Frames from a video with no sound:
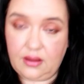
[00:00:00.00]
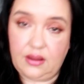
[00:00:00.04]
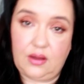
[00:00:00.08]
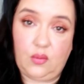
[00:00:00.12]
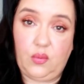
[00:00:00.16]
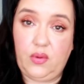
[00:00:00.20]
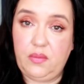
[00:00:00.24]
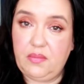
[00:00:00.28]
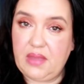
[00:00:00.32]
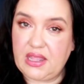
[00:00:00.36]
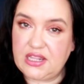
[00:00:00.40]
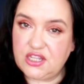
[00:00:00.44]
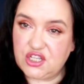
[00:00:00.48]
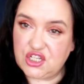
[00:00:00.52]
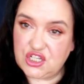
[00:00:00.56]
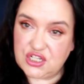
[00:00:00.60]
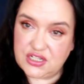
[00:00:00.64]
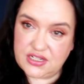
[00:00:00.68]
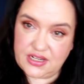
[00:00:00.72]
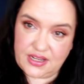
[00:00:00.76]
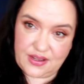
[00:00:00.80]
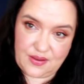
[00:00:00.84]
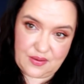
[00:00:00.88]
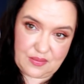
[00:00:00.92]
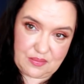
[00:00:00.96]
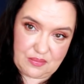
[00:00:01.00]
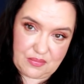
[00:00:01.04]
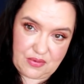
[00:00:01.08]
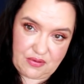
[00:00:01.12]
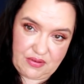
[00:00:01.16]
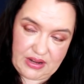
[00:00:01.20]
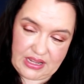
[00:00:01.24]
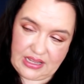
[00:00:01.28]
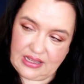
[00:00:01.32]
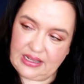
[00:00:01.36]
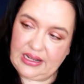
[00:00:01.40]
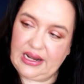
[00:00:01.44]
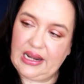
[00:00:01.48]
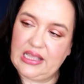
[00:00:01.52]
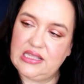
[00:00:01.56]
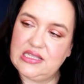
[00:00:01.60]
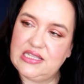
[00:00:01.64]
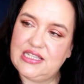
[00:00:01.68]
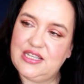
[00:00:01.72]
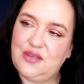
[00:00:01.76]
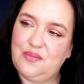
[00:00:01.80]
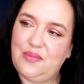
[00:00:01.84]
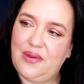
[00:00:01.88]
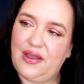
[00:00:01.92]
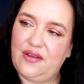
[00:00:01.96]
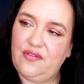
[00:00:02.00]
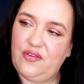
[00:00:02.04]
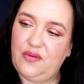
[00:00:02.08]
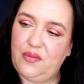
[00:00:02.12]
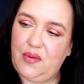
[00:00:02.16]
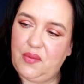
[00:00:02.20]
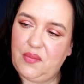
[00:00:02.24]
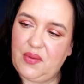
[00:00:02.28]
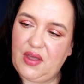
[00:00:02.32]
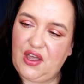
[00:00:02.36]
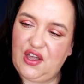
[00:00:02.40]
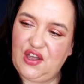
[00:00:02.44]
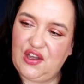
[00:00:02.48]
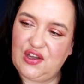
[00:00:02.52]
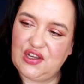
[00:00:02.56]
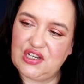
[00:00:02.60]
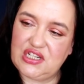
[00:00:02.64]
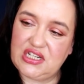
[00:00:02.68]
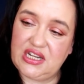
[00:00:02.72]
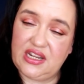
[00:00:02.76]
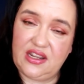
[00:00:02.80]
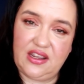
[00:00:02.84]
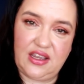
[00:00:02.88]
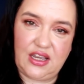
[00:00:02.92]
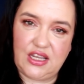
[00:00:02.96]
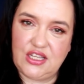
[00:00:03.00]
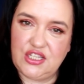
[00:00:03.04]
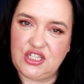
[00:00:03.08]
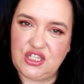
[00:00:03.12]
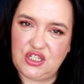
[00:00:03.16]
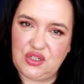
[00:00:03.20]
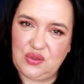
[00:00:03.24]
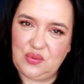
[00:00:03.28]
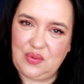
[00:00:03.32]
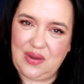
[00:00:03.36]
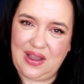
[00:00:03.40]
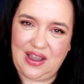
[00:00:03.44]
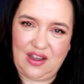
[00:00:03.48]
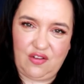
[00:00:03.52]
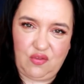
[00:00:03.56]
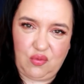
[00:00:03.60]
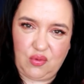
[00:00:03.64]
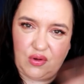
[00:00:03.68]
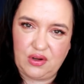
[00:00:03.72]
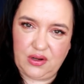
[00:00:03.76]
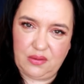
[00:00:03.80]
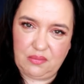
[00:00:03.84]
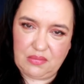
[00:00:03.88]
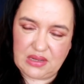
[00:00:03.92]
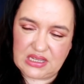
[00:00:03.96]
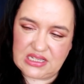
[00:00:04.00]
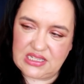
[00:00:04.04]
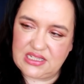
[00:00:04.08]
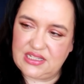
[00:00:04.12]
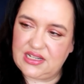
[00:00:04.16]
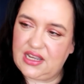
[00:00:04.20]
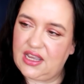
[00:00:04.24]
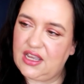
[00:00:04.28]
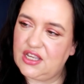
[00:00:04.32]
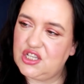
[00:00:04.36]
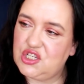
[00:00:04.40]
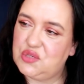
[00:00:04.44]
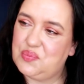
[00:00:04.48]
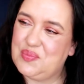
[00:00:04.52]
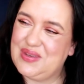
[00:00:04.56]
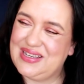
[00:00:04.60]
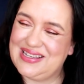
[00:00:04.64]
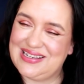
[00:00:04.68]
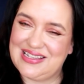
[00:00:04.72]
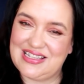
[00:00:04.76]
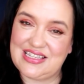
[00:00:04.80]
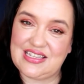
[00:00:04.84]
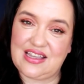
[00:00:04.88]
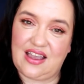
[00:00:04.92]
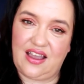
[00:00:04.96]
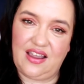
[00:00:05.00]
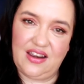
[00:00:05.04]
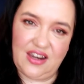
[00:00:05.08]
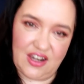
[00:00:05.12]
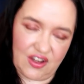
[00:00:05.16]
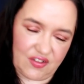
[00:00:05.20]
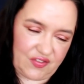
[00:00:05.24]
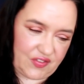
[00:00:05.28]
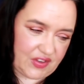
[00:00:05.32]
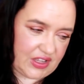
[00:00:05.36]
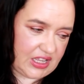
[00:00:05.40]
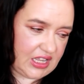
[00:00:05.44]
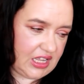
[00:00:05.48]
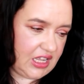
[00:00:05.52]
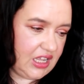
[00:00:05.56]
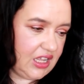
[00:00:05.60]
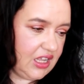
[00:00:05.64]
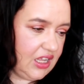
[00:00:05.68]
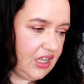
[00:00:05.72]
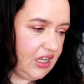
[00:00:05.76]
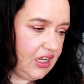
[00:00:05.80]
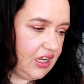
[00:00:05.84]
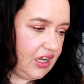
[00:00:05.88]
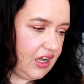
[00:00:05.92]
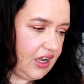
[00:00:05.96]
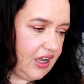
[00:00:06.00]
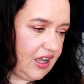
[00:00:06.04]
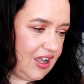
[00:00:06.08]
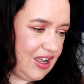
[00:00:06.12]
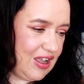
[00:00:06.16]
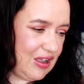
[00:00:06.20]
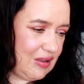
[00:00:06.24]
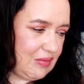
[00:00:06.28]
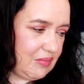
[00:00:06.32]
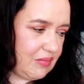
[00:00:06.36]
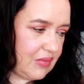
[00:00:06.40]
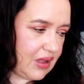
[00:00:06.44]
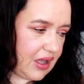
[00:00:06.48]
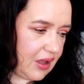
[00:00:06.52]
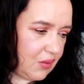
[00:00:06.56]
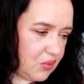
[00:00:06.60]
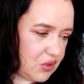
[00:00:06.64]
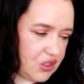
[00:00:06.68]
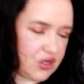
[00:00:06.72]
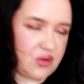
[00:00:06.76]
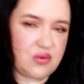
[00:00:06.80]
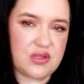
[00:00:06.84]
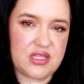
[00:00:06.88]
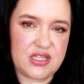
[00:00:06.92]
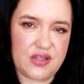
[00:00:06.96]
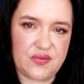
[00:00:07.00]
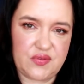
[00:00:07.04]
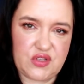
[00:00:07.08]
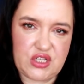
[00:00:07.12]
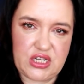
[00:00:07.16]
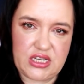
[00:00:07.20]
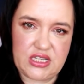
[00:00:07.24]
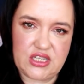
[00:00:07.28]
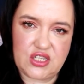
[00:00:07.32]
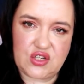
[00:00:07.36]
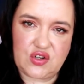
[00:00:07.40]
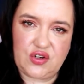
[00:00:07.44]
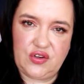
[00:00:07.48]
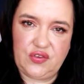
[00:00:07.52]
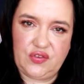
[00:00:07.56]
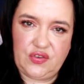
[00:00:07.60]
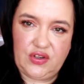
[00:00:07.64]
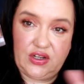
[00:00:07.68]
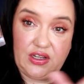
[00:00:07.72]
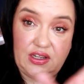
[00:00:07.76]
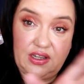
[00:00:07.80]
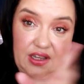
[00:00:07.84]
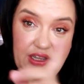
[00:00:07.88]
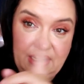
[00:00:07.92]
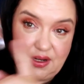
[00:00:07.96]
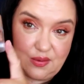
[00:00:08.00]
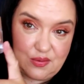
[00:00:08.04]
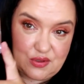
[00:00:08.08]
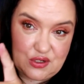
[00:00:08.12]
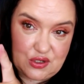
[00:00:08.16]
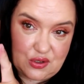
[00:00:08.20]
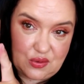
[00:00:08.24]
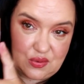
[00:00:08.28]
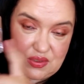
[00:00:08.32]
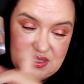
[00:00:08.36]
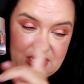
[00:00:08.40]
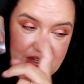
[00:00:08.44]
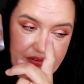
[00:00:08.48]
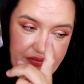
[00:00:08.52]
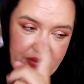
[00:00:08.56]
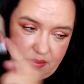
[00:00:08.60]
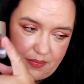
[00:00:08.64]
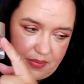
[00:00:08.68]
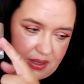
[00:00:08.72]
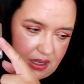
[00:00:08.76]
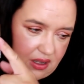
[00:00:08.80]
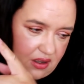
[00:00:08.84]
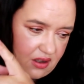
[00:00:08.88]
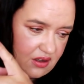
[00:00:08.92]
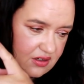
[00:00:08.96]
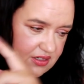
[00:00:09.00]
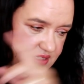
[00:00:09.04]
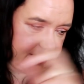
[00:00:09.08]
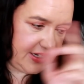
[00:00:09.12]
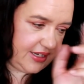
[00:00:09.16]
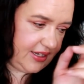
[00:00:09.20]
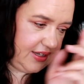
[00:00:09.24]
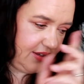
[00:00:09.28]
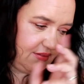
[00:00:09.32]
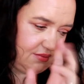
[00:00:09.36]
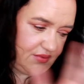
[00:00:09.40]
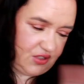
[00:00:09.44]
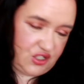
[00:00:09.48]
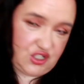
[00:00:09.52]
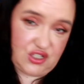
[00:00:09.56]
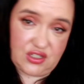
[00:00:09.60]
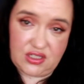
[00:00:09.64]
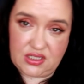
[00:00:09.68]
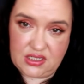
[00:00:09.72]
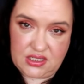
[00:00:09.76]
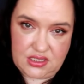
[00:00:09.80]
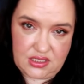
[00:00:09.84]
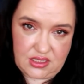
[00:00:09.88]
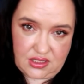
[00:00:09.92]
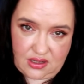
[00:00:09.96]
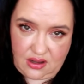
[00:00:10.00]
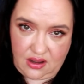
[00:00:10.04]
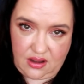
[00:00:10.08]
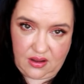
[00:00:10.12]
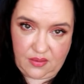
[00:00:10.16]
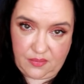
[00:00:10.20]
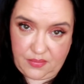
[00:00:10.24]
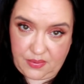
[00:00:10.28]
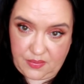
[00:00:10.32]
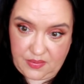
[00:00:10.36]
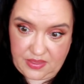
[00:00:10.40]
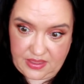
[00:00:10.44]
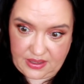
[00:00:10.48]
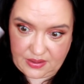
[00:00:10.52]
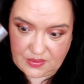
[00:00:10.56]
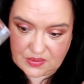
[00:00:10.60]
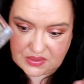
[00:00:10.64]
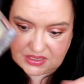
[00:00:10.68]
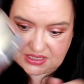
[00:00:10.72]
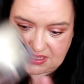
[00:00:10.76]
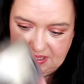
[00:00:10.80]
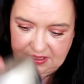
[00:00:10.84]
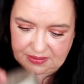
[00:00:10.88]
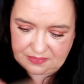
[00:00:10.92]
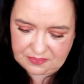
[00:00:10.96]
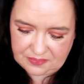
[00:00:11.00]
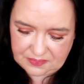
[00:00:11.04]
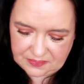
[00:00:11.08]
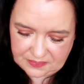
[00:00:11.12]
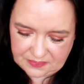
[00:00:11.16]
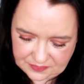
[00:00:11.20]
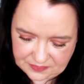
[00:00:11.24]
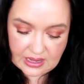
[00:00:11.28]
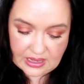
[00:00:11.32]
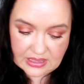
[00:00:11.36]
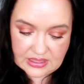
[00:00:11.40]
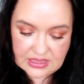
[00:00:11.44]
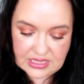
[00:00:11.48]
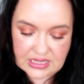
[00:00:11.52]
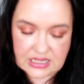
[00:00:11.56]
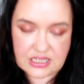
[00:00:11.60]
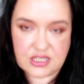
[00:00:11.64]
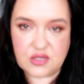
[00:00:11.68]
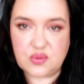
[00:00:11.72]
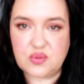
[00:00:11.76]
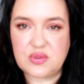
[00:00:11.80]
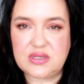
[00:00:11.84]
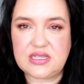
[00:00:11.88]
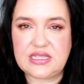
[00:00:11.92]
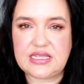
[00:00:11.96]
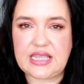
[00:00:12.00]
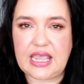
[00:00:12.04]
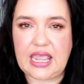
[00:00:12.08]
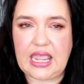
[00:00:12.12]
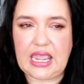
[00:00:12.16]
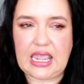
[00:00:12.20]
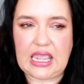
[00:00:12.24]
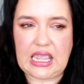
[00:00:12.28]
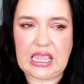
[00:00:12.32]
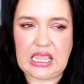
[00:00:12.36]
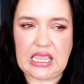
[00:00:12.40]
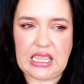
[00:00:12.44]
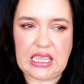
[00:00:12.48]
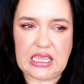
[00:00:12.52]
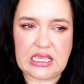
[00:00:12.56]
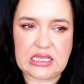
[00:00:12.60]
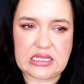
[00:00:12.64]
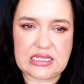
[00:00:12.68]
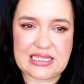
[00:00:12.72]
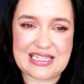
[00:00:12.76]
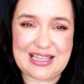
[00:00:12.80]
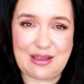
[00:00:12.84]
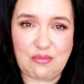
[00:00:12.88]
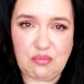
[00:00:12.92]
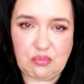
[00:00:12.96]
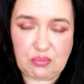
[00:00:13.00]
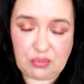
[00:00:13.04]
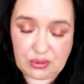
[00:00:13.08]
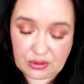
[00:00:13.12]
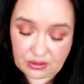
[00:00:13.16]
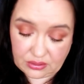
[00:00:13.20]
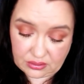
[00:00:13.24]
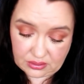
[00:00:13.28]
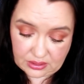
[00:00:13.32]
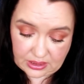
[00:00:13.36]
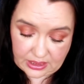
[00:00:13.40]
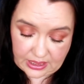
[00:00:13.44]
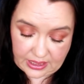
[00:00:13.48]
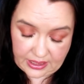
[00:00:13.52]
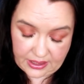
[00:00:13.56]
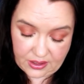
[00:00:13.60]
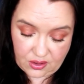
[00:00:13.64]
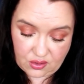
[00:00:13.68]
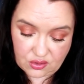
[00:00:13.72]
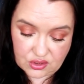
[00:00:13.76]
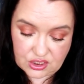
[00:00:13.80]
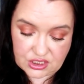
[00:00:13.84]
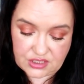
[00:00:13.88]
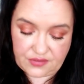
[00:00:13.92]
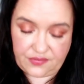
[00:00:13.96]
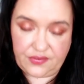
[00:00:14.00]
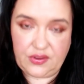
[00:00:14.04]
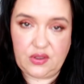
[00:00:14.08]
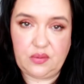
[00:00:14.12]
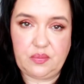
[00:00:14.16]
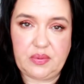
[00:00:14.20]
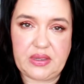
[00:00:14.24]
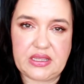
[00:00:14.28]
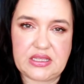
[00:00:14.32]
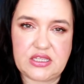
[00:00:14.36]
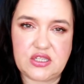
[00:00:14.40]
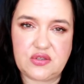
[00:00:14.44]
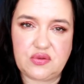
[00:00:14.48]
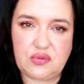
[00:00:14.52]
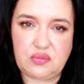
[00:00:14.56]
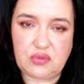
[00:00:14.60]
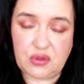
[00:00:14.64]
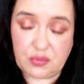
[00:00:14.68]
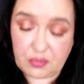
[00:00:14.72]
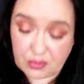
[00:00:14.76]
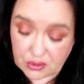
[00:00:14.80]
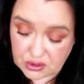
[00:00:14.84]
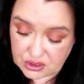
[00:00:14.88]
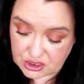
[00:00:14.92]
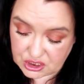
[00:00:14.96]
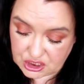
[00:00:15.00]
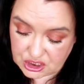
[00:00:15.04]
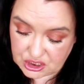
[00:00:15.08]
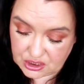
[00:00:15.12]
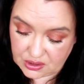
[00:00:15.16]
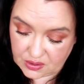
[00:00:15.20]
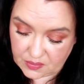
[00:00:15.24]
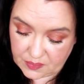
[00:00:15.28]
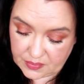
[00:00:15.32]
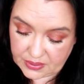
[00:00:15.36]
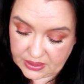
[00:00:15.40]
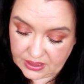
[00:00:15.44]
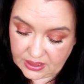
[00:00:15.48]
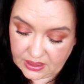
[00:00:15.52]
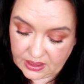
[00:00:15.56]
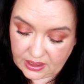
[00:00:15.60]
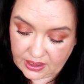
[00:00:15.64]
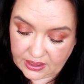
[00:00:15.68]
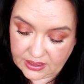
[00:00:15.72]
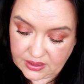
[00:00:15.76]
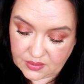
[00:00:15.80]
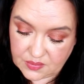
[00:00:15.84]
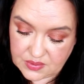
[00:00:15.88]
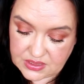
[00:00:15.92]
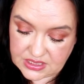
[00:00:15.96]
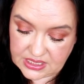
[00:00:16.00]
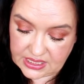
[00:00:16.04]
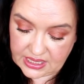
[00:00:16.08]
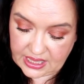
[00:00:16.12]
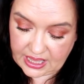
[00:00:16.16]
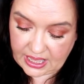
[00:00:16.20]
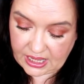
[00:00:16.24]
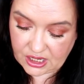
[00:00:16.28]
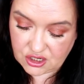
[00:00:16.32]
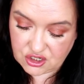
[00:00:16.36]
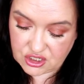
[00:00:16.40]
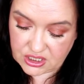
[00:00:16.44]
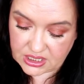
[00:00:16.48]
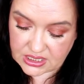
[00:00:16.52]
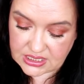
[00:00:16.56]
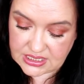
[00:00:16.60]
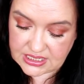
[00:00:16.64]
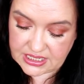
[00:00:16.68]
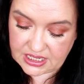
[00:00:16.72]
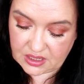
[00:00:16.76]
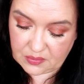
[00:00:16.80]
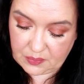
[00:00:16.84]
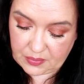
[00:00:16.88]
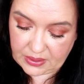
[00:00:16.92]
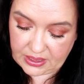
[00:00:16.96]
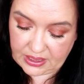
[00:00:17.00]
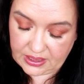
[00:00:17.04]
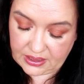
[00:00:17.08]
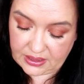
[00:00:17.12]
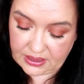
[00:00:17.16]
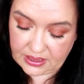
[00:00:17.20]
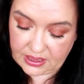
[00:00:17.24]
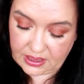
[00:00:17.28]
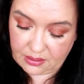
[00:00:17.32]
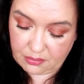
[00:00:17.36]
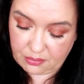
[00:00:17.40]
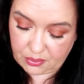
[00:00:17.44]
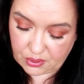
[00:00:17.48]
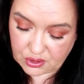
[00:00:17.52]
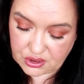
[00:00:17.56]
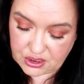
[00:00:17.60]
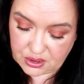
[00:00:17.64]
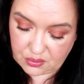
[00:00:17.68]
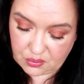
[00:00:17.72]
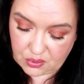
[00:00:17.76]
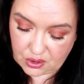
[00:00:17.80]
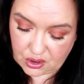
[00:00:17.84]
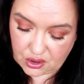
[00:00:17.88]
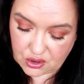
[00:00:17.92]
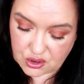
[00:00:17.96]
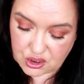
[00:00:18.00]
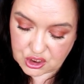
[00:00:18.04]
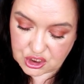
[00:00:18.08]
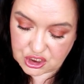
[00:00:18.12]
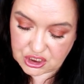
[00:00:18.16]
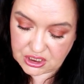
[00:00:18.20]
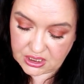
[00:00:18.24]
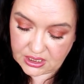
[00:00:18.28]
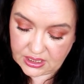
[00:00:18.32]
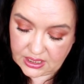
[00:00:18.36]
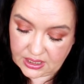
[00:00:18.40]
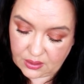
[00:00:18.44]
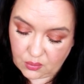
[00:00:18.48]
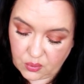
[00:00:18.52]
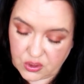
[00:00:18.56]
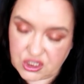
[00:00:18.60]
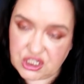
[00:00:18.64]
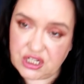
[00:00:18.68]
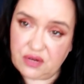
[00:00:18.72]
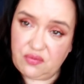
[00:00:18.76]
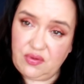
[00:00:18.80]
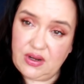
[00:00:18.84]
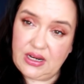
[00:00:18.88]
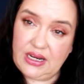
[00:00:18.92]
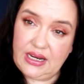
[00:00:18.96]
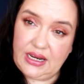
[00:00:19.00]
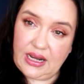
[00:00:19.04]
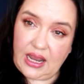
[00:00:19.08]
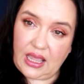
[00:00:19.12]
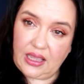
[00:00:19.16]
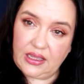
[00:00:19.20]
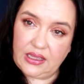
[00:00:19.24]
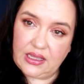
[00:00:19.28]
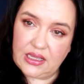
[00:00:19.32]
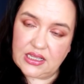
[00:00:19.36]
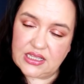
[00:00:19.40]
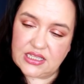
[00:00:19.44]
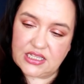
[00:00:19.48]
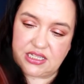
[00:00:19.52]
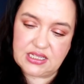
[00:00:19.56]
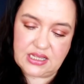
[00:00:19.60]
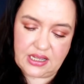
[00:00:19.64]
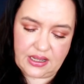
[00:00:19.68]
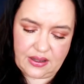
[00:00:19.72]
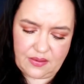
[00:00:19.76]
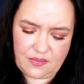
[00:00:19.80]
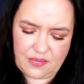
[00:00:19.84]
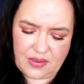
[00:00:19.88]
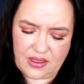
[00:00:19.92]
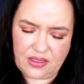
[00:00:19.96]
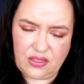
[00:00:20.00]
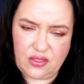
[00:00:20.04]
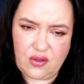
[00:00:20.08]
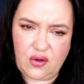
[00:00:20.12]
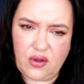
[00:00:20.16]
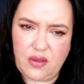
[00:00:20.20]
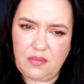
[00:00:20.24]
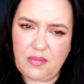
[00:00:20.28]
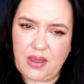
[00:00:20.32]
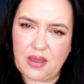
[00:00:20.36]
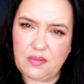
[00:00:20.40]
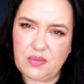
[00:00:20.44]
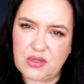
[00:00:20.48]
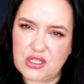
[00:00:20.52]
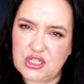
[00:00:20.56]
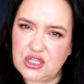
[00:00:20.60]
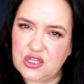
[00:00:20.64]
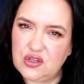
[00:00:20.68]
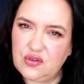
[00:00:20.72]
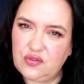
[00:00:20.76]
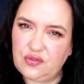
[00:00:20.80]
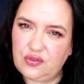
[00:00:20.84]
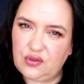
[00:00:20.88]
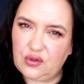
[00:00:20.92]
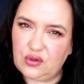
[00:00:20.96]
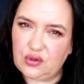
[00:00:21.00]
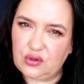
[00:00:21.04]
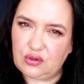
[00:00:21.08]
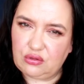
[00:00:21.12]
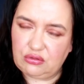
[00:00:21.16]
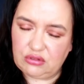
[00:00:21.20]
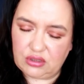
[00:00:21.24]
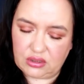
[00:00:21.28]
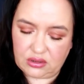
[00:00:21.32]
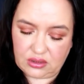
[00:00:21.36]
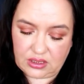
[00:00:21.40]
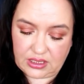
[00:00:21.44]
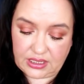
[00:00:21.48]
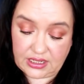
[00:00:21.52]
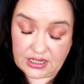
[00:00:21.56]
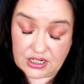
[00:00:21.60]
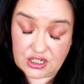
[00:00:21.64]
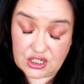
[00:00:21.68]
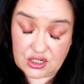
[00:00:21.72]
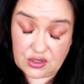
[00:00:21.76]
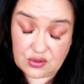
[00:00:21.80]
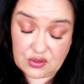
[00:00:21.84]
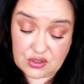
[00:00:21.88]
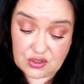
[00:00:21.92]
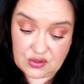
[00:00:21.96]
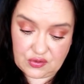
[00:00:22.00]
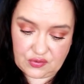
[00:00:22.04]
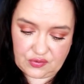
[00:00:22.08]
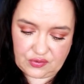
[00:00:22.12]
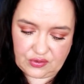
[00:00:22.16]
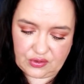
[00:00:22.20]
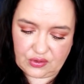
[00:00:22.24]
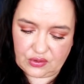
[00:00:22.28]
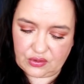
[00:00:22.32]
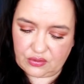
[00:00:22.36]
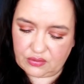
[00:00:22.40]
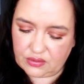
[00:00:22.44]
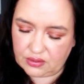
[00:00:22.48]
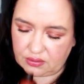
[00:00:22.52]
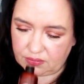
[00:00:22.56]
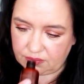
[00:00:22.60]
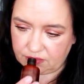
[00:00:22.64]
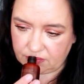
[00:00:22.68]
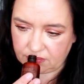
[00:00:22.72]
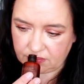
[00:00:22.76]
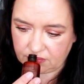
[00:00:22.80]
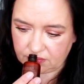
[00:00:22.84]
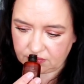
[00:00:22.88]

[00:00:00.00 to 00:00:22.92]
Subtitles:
We mentioned it, Moringa Cleansing Balm from Emma Hardy. I do have one in my stash because I love it. I would always have Jane Scrivener, and I would always have Emma Hardy. Just can't be without it. This was a sample. I ordered a few bits from the body shop, and it was the Adriatic Peony Body Wash, which I really liked. I thought it might be too floral, and I don't do floral.